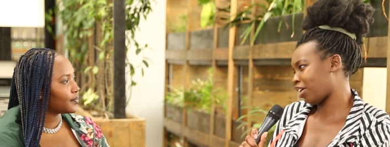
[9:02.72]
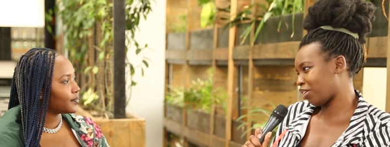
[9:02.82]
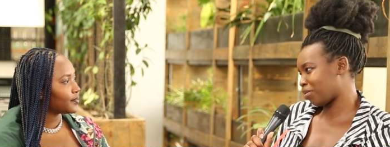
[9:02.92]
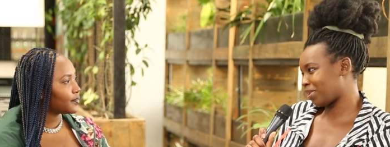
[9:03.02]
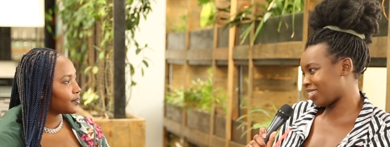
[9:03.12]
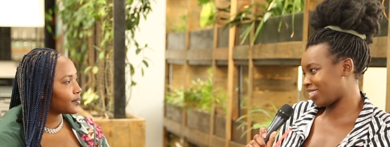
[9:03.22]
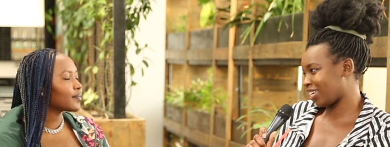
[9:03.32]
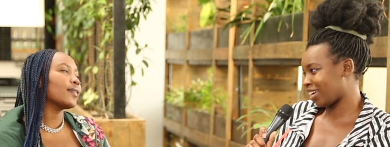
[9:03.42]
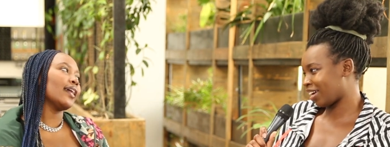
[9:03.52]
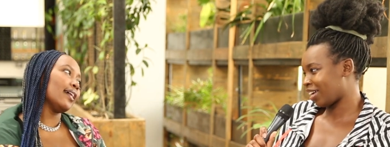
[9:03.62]
Speaker 1: an R&B
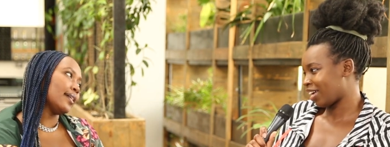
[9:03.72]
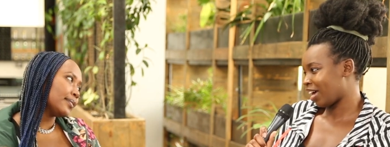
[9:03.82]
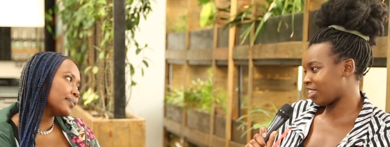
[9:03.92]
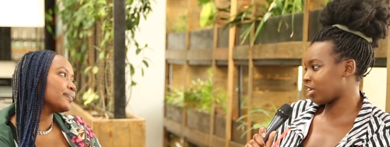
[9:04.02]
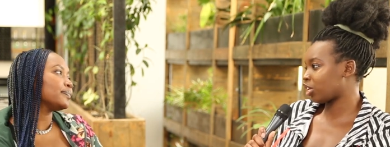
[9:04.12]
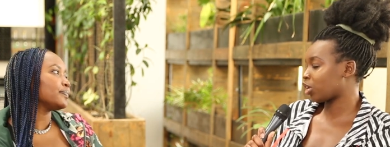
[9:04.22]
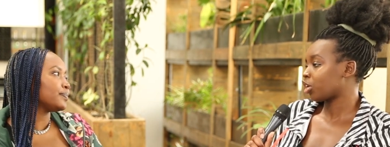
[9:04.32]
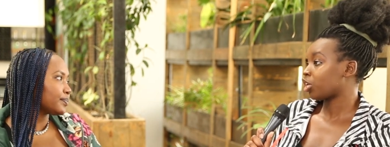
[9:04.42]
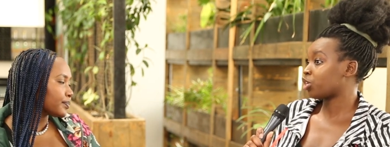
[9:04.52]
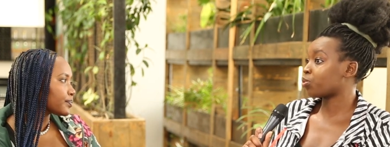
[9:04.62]
singer. I
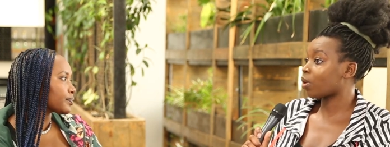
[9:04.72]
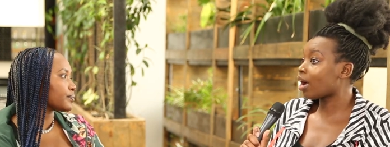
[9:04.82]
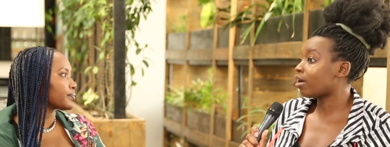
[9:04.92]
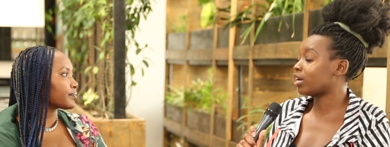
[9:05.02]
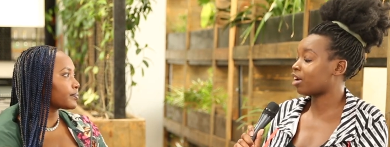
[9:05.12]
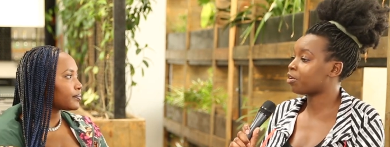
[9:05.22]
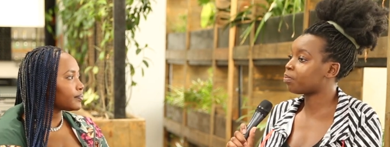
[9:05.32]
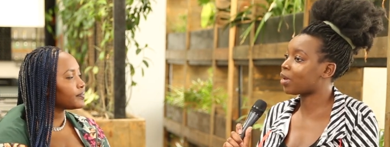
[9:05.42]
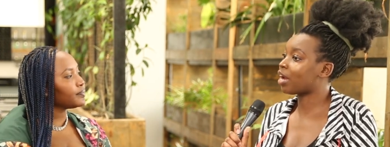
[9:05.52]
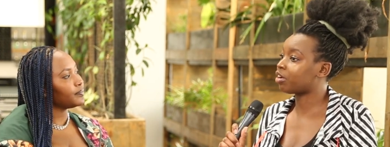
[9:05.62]
think you are
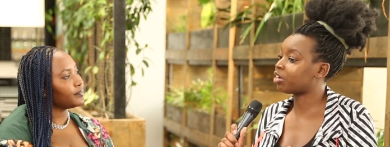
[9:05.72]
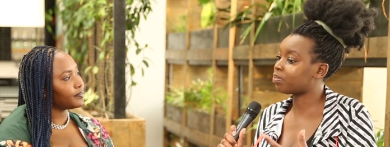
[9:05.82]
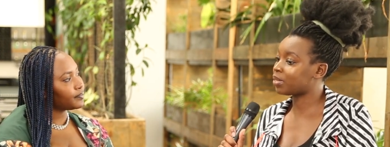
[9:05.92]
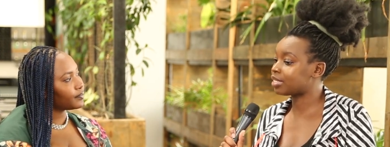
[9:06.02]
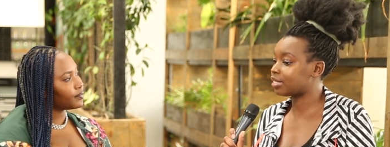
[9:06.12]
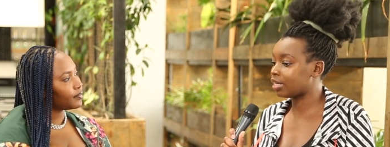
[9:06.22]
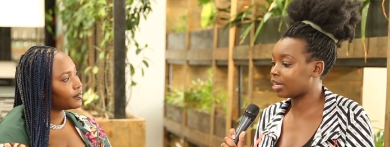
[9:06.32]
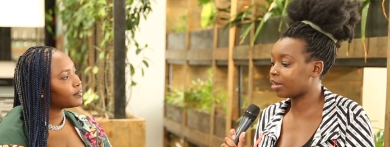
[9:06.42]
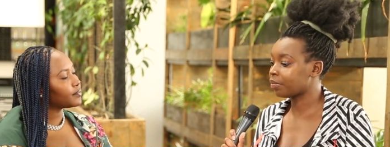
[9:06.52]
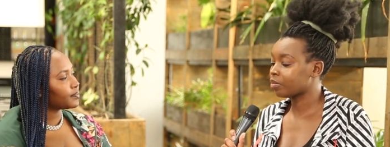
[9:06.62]
an R&B
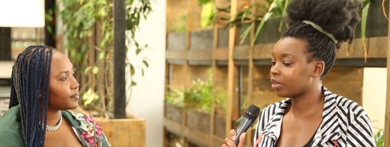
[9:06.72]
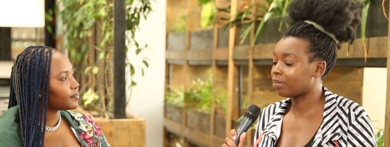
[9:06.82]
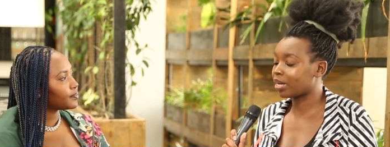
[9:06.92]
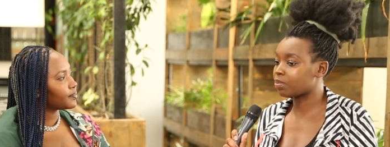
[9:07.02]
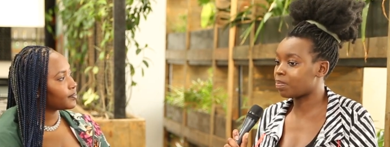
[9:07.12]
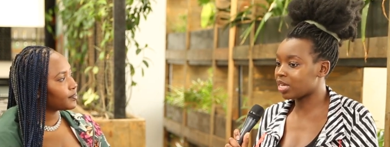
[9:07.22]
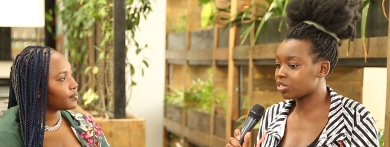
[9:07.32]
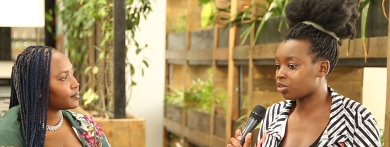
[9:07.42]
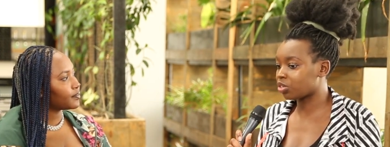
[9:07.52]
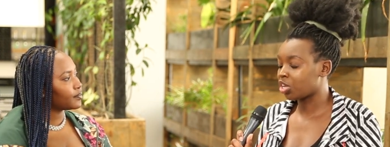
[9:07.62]
singer, but
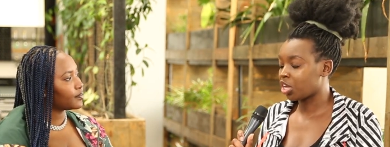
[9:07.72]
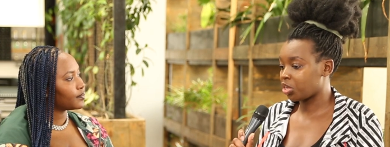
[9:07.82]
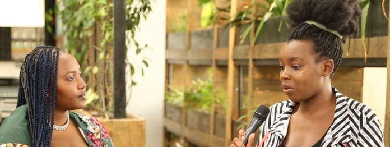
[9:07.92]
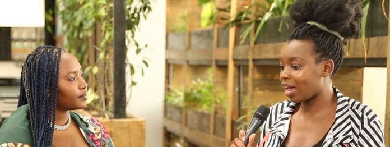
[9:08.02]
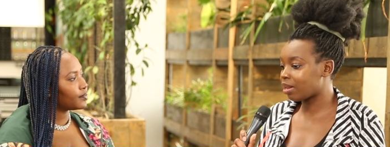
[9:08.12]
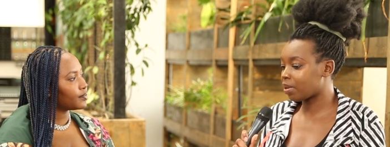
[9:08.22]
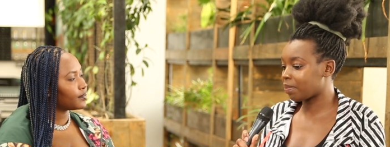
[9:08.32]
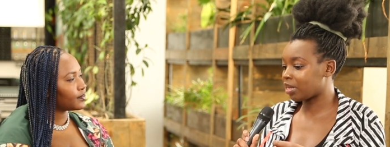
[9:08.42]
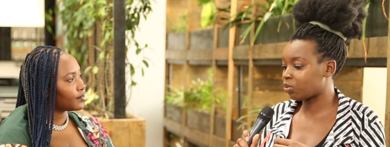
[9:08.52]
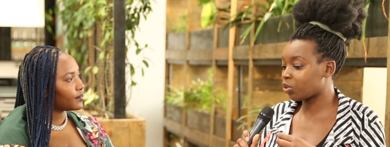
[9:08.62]
based on your
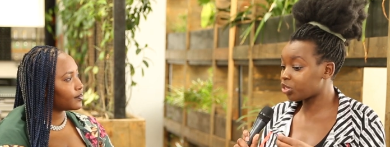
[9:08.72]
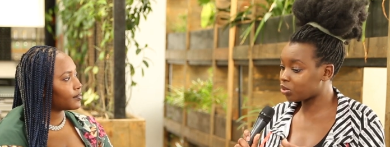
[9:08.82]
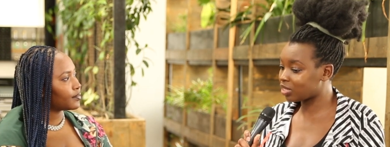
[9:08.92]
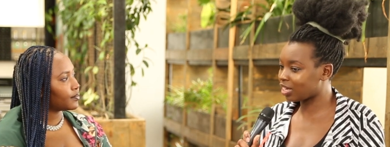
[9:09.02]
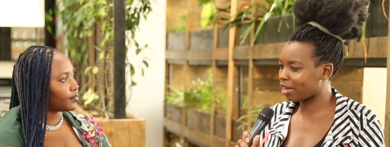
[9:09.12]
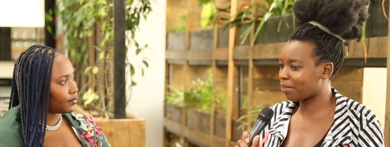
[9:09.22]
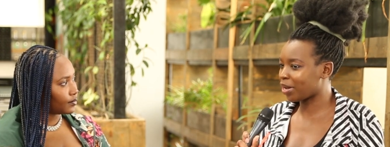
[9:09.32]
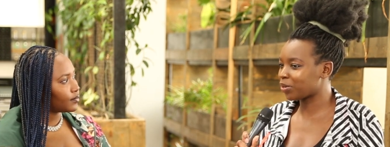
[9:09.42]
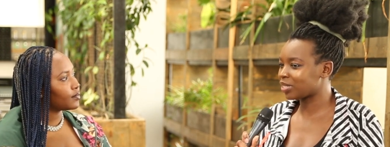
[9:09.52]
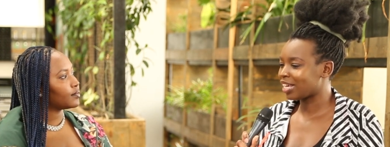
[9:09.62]
album and what you sing
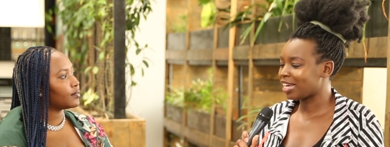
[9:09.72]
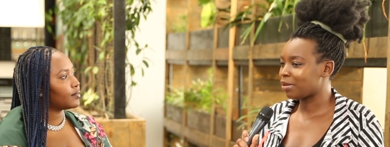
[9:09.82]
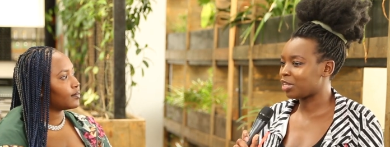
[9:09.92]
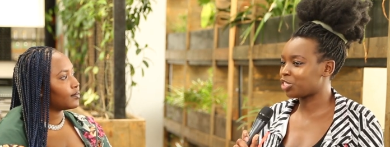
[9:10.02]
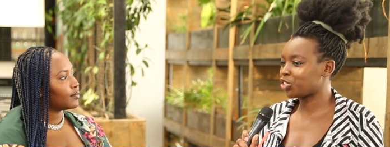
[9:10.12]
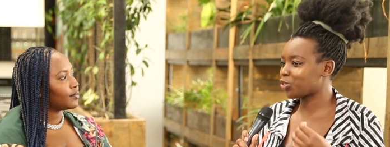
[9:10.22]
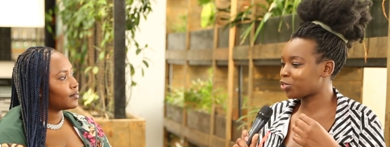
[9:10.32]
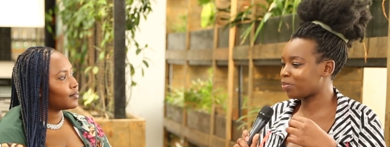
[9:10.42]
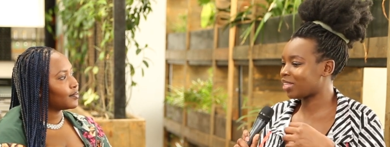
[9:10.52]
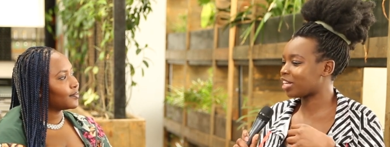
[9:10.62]
about, it
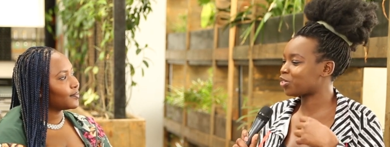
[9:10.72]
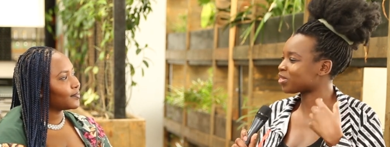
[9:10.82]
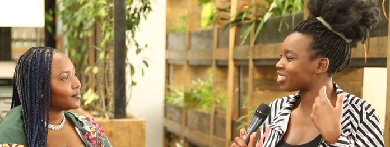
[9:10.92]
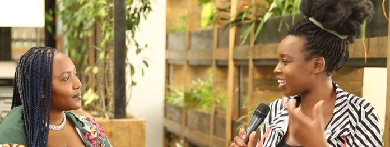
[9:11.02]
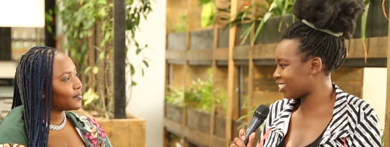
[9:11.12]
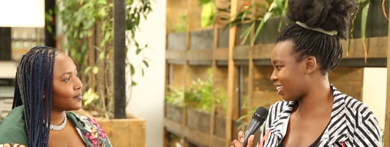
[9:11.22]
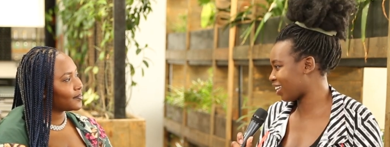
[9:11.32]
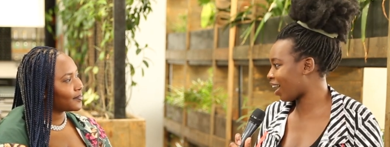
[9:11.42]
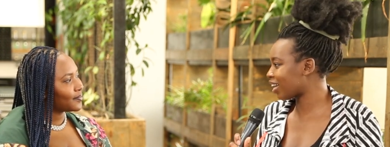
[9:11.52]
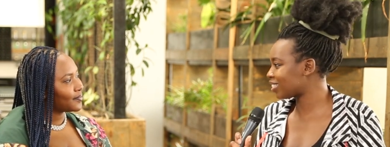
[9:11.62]
shows me that you're such an
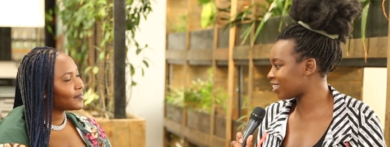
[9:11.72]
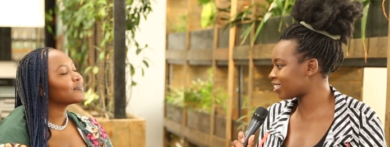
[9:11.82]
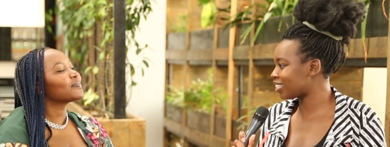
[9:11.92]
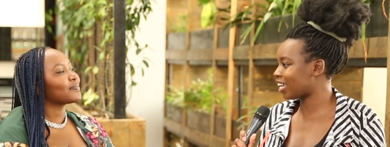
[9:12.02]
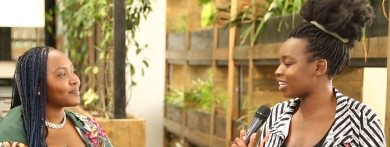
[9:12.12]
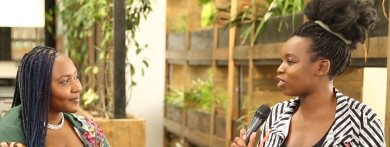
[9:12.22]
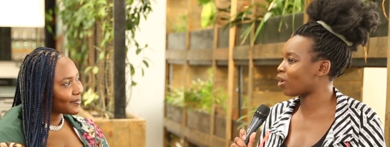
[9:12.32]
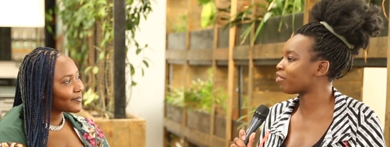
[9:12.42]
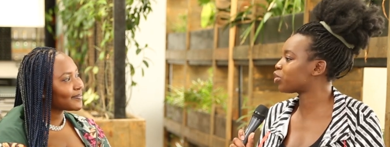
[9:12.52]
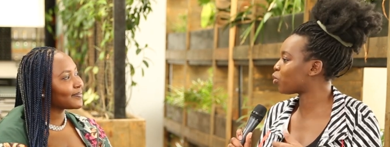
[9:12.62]
artist and you
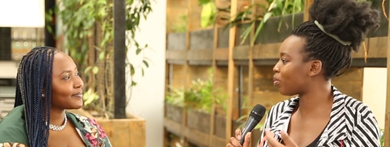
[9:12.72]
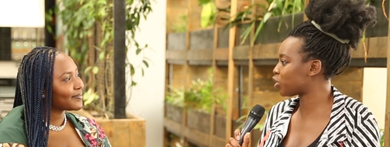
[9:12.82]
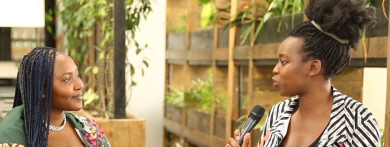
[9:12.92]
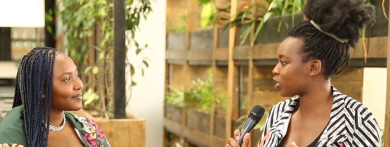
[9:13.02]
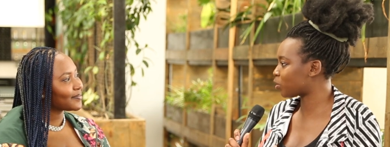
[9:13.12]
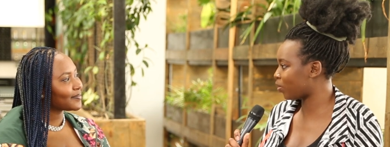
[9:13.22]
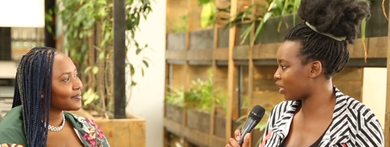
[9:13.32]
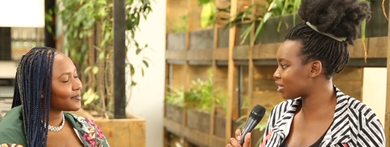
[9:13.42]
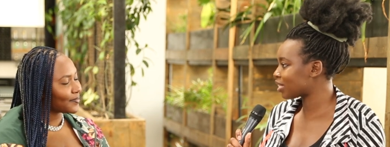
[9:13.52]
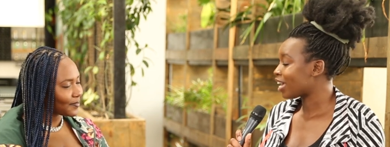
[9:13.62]
have so much to
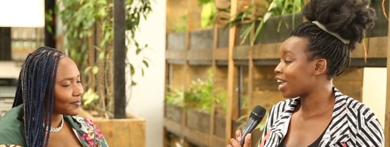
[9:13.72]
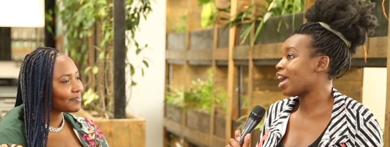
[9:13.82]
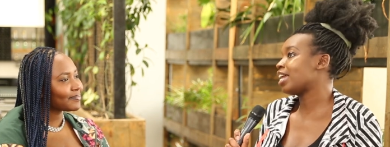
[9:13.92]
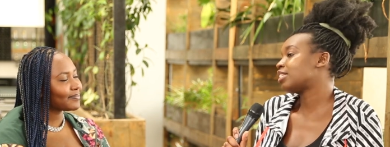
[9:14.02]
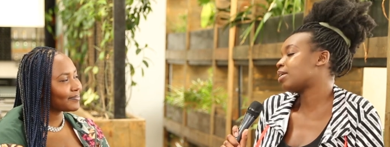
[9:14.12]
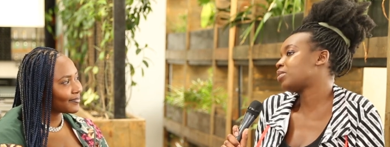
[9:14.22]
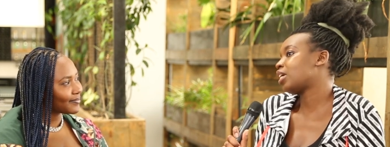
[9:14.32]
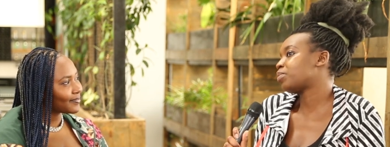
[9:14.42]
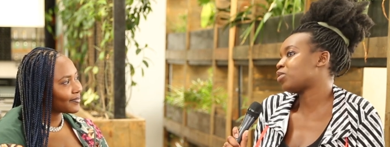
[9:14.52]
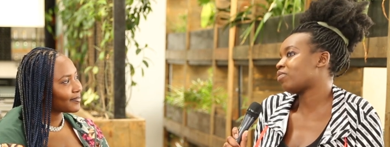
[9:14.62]
express. And
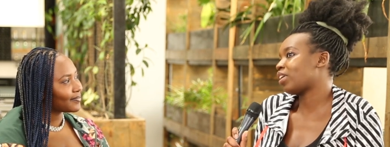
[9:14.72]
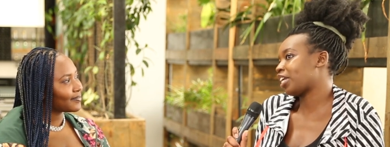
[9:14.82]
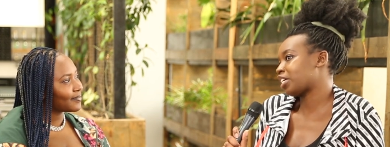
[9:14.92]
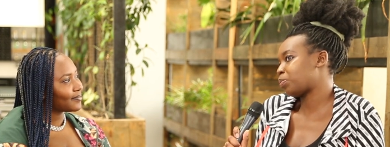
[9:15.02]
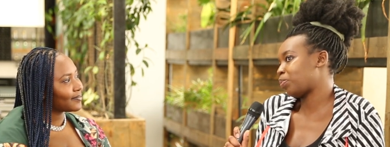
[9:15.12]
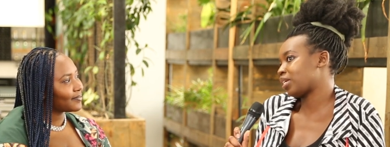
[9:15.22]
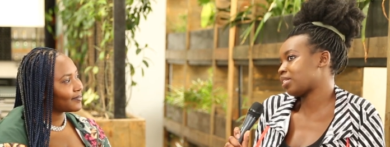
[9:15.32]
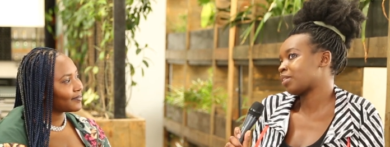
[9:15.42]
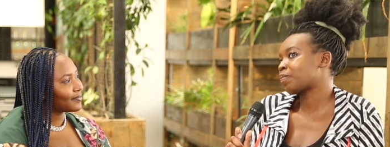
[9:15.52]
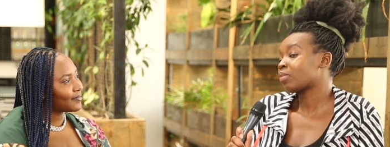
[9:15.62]
sometimes you even
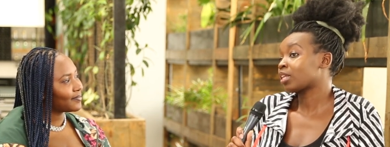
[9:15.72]
express